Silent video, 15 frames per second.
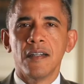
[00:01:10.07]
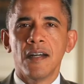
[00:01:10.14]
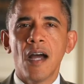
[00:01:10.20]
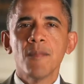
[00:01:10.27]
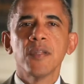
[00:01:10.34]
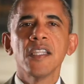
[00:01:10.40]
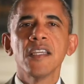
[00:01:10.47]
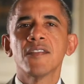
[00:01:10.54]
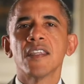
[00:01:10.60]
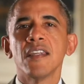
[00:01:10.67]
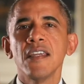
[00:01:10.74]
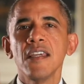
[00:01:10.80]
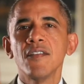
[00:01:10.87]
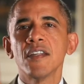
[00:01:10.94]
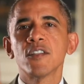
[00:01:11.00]
I believe
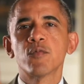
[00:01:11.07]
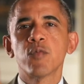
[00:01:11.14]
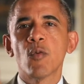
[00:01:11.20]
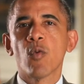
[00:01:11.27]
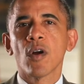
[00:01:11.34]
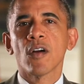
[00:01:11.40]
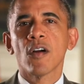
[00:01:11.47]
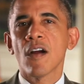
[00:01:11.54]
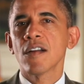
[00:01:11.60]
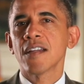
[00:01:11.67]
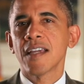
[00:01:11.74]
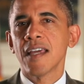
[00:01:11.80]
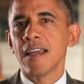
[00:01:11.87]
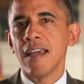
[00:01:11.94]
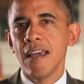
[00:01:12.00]
that even as we work hard to
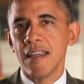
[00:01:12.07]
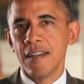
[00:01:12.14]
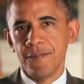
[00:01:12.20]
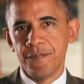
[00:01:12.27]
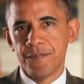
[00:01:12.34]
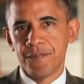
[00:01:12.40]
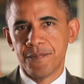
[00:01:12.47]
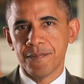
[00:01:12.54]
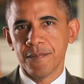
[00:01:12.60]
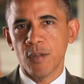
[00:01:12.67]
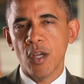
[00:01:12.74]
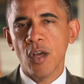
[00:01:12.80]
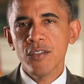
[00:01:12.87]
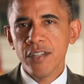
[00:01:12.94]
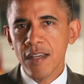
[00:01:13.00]
get ahead,
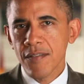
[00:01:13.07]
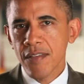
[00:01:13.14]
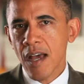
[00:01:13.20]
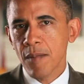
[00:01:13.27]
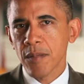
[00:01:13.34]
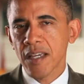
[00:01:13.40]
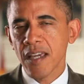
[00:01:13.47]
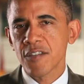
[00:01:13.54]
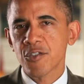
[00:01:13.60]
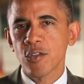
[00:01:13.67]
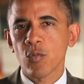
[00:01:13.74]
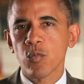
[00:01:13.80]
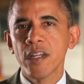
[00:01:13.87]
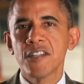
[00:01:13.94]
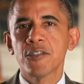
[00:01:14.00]
we also have the obligation
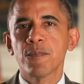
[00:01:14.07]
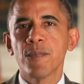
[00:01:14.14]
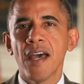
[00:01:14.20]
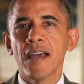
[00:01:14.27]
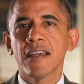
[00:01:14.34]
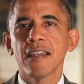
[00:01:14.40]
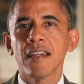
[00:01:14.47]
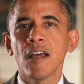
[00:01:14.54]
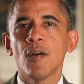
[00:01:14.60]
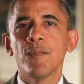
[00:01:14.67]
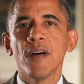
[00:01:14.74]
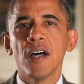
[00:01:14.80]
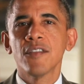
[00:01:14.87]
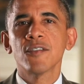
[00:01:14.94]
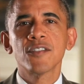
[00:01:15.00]
to reach back and help
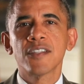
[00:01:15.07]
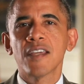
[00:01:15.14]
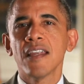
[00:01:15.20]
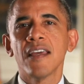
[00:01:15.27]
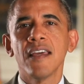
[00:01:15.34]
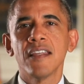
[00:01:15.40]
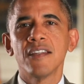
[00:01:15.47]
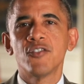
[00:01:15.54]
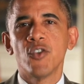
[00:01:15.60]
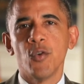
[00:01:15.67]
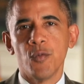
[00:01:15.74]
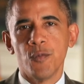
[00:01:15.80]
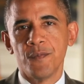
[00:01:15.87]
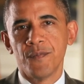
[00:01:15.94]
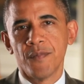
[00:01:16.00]
others get ahead
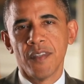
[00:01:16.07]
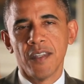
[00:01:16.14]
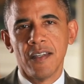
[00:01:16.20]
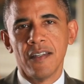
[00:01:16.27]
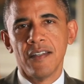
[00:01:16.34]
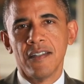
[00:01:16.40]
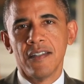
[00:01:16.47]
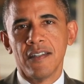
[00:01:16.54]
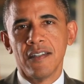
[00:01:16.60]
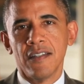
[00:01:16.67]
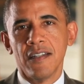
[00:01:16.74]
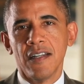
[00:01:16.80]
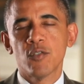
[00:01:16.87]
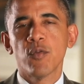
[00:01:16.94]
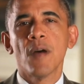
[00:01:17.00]
too.
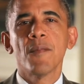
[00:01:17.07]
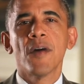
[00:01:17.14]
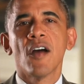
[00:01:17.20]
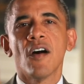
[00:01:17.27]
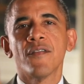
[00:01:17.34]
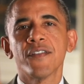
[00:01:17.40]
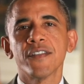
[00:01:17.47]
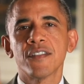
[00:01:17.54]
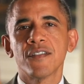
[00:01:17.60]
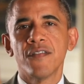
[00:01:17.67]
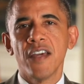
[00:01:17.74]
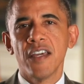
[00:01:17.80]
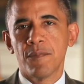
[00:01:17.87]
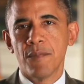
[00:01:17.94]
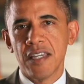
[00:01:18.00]
That's why my Office of
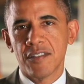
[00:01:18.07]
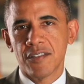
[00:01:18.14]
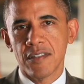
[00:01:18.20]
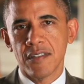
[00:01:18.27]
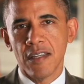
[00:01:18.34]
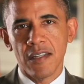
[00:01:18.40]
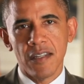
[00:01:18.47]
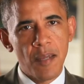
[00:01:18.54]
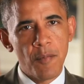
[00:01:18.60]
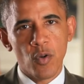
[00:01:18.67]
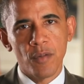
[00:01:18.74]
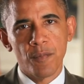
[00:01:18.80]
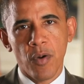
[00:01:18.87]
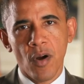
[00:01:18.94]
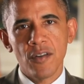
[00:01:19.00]
Faith-Based and
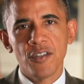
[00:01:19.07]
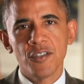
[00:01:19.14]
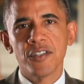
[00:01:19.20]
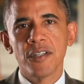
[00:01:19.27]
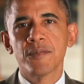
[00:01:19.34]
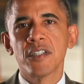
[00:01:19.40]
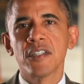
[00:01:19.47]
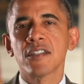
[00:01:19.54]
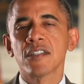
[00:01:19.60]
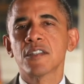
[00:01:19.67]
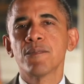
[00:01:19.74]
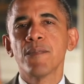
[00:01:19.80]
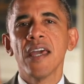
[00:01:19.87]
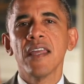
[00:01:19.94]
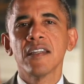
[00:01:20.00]
Neighborhood Partnerships has
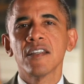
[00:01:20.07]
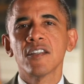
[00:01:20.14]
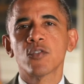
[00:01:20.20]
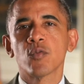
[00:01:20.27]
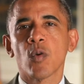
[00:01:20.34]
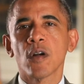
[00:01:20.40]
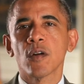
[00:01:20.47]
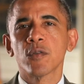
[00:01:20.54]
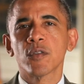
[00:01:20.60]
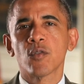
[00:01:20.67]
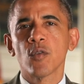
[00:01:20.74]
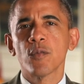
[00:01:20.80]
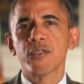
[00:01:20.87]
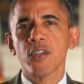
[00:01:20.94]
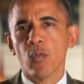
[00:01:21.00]
expanded its work with
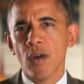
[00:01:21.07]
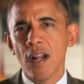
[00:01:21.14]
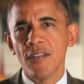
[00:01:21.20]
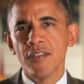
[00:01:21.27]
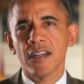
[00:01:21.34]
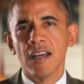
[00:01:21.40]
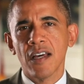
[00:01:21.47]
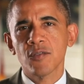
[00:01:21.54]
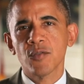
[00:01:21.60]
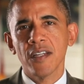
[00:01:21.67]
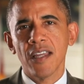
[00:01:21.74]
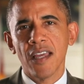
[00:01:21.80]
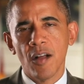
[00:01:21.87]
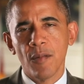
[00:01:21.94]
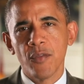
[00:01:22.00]
groups around the country
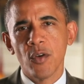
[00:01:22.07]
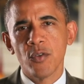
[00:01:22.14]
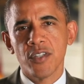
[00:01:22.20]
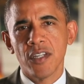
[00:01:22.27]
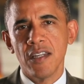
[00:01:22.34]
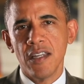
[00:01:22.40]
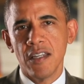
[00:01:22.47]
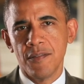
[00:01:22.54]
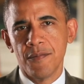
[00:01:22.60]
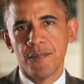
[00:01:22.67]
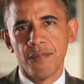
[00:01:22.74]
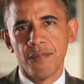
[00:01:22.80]
to help those in need.